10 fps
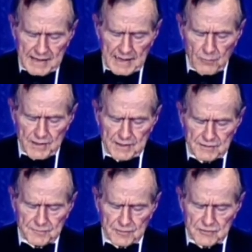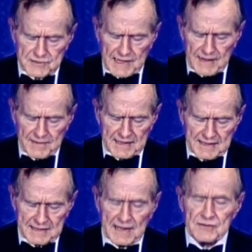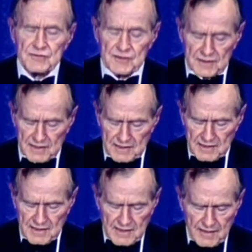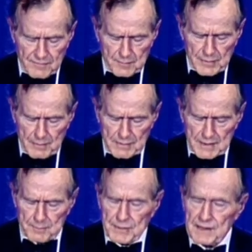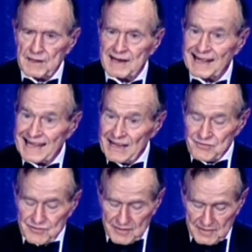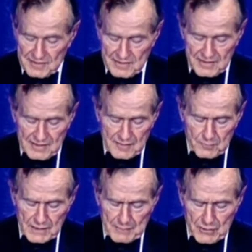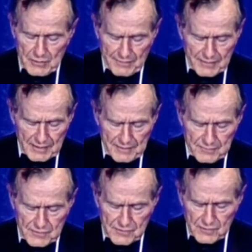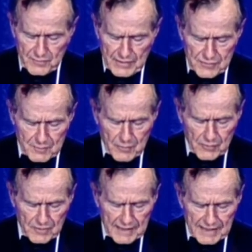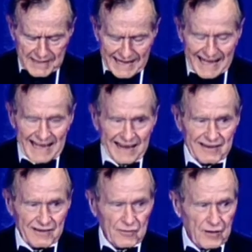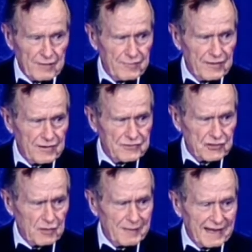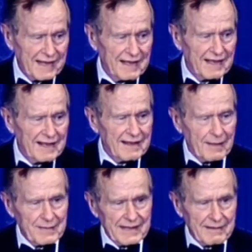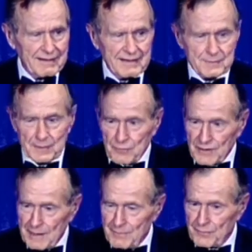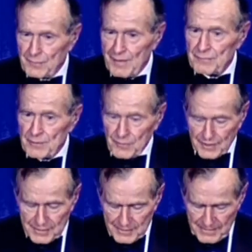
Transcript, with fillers: And I witnessed firsthand the intensity of the public opinion against it. Believe me, you haven't lived until you've had your motorcade egged in Krefeld, Germany. I mean, these people are coming from everywhere.